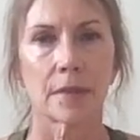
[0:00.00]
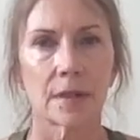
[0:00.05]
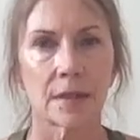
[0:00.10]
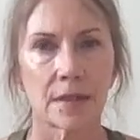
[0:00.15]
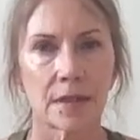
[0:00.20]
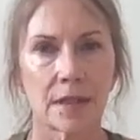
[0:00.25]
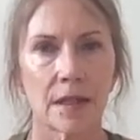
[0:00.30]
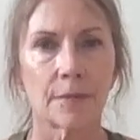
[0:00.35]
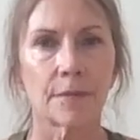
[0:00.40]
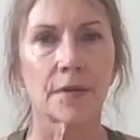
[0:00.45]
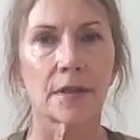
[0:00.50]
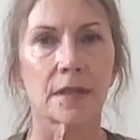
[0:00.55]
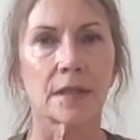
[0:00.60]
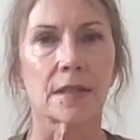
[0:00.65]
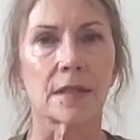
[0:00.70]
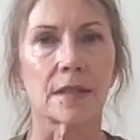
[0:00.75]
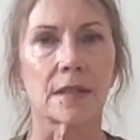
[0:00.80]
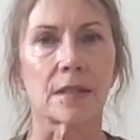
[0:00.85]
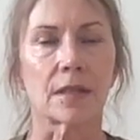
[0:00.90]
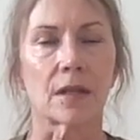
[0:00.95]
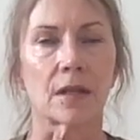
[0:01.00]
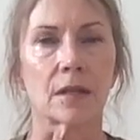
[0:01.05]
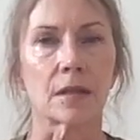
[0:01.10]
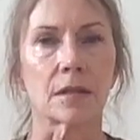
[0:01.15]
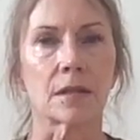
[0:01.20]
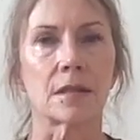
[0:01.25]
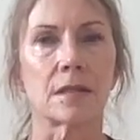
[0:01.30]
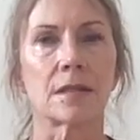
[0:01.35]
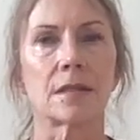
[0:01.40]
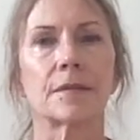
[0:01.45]
something
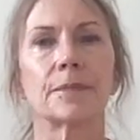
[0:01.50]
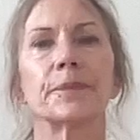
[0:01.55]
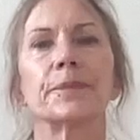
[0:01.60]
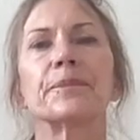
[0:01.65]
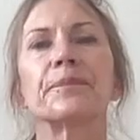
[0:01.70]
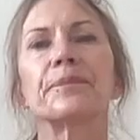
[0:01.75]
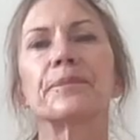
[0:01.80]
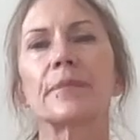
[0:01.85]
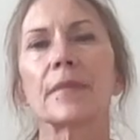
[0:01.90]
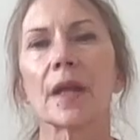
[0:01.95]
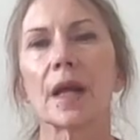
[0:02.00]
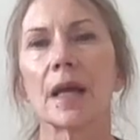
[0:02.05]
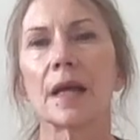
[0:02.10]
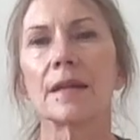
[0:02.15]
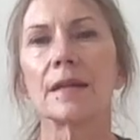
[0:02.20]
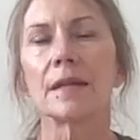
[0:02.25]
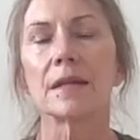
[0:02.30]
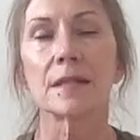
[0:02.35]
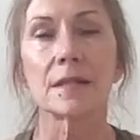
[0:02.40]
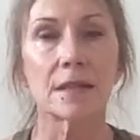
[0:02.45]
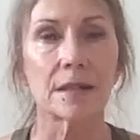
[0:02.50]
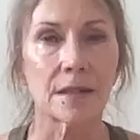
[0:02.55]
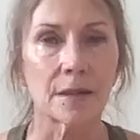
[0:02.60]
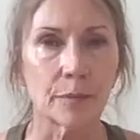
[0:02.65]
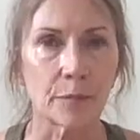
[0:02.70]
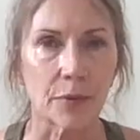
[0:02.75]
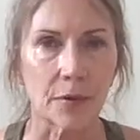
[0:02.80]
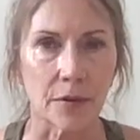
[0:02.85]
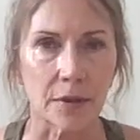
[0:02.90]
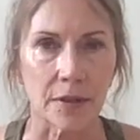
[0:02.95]
starts, and this is
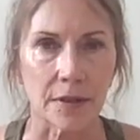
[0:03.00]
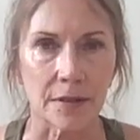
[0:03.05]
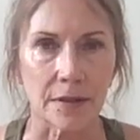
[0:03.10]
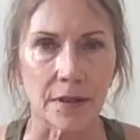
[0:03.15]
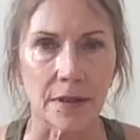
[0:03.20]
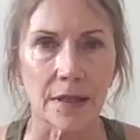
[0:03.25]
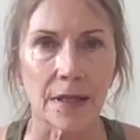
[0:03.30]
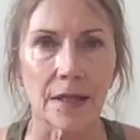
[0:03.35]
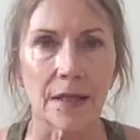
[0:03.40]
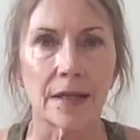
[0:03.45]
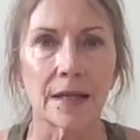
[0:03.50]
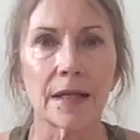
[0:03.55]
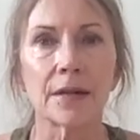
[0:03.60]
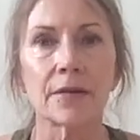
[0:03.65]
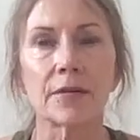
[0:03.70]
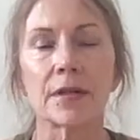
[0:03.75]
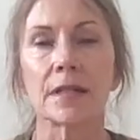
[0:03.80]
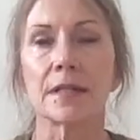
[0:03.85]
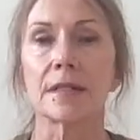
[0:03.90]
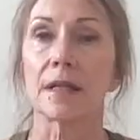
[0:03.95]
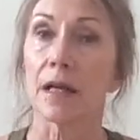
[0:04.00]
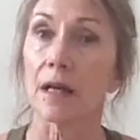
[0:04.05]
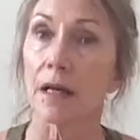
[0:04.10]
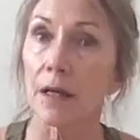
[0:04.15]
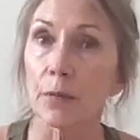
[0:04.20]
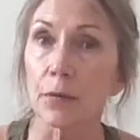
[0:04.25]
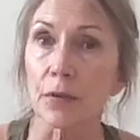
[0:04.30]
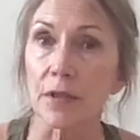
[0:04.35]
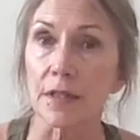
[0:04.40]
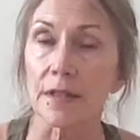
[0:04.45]
important. There is, I
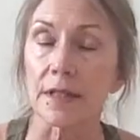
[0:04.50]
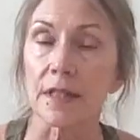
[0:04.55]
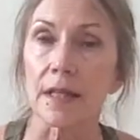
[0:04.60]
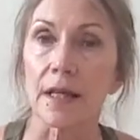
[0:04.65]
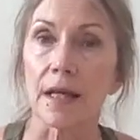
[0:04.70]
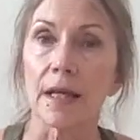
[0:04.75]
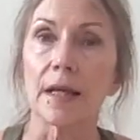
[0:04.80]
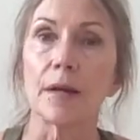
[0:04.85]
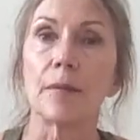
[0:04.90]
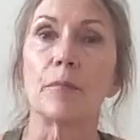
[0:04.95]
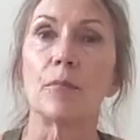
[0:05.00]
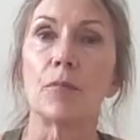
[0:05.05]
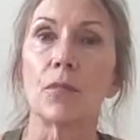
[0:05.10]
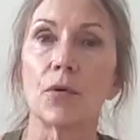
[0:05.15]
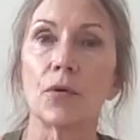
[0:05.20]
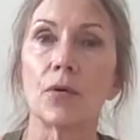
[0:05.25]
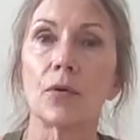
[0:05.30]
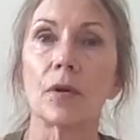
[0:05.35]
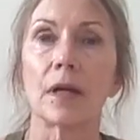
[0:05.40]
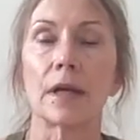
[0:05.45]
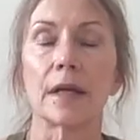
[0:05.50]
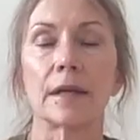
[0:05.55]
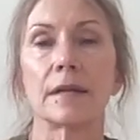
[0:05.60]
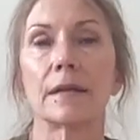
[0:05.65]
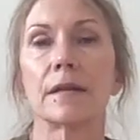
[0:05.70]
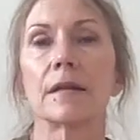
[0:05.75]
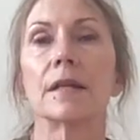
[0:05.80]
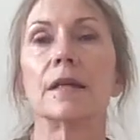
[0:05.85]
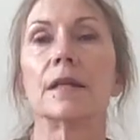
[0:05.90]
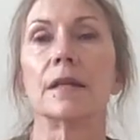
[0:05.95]
would say, more like
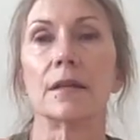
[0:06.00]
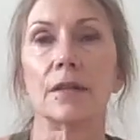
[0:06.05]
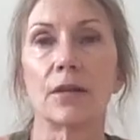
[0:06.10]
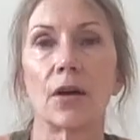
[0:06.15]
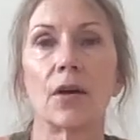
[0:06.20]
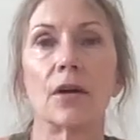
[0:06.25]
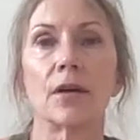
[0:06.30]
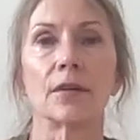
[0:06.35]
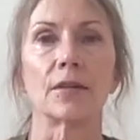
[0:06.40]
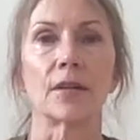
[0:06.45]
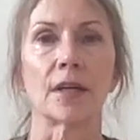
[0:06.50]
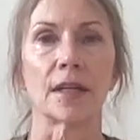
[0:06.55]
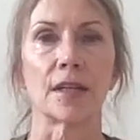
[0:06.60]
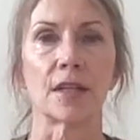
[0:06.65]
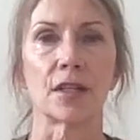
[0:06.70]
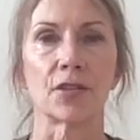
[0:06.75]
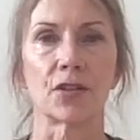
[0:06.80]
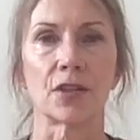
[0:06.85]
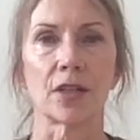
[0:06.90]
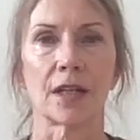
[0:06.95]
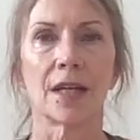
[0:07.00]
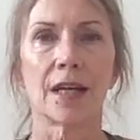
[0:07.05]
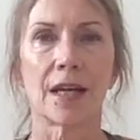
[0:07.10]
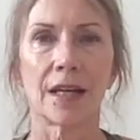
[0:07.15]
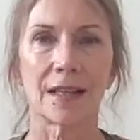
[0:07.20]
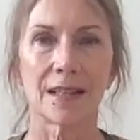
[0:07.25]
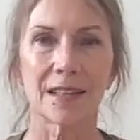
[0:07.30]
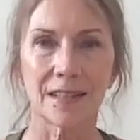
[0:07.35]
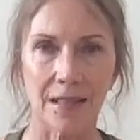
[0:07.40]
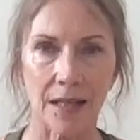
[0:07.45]
yang energy.
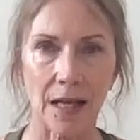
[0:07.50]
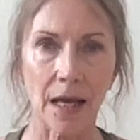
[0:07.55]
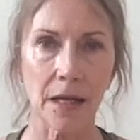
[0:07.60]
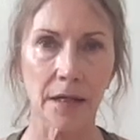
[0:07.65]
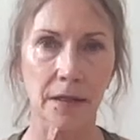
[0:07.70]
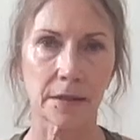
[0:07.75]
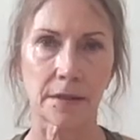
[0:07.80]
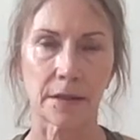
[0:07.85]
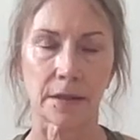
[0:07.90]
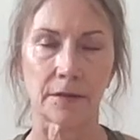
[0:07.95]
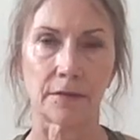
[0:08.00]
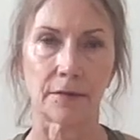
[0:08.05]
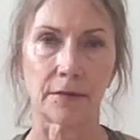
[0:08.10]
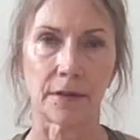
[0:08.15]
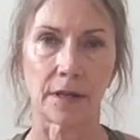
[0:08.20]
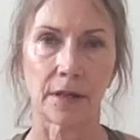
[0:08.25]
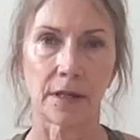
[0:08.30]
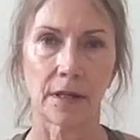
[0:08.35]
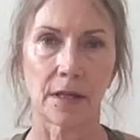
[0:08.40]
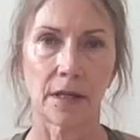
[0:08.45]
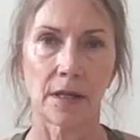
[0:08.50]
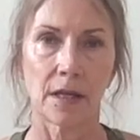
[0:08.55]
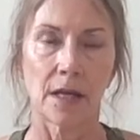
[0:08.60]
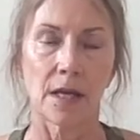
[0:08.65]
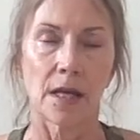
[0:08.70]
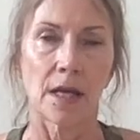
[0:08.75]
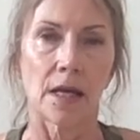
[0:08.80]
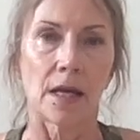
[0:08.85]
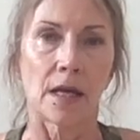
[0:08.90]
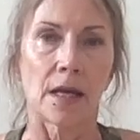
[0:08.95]
It's active.
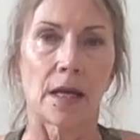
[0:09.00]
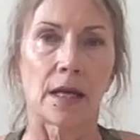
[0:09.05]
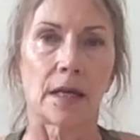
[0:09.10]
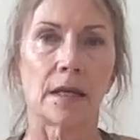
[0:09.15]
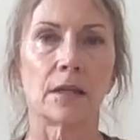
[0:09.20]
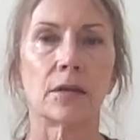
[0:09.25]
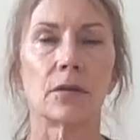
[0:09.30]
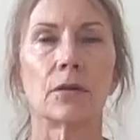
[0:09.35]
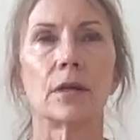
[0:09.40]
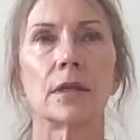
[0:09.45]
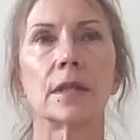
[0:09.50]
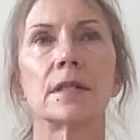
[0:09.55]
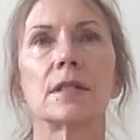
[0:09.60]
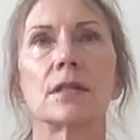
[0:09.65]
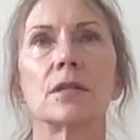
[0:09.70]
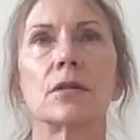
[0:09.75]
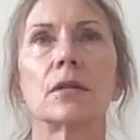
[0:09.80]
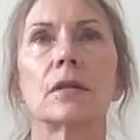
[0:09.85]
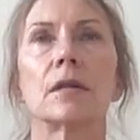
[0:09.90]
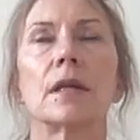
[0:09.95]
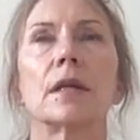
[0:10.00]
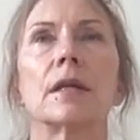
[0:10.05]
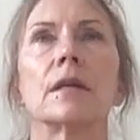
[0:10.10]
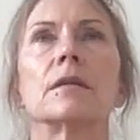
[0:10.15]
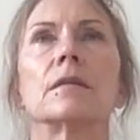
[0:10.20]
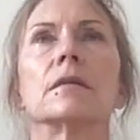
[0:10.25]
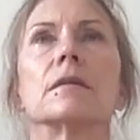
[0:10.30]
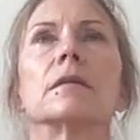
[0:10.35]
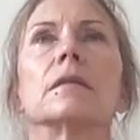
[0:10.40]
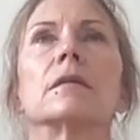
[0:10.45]
It's not like
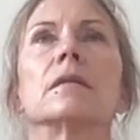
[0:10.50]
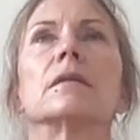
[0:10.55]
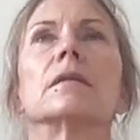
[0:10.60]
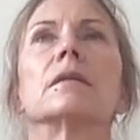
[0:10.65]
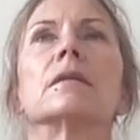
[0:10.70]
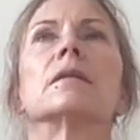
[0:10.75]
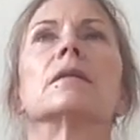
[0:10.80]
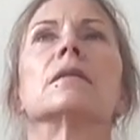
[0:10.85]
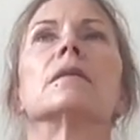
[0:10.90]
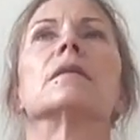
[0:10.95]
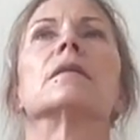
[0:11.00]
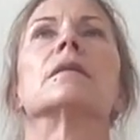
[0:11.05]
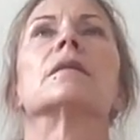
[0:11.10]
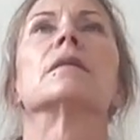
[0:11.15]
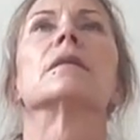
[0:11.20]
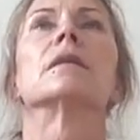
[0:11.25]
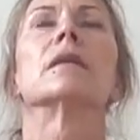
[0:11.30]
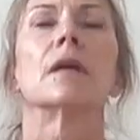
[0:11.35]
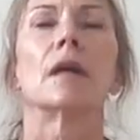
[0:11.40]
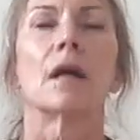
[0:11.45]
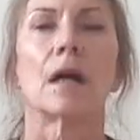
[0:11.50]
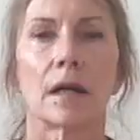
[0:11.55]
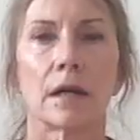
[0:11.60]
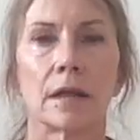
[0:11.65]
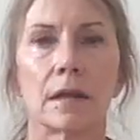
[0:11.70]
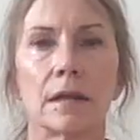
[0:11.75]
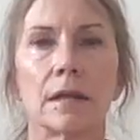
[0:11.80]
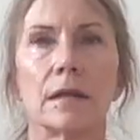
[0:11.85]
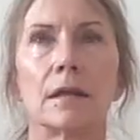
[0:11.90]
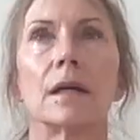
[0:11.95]
I
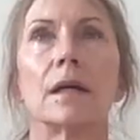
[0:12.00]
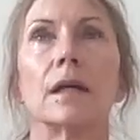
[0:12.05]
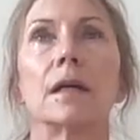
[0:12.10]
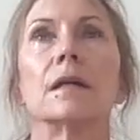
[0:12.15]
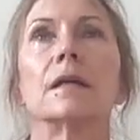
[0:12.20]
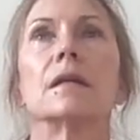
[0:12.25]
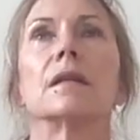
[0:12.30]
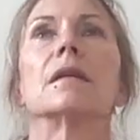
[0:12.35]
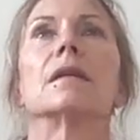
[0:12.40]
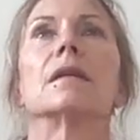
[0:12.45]
inhale,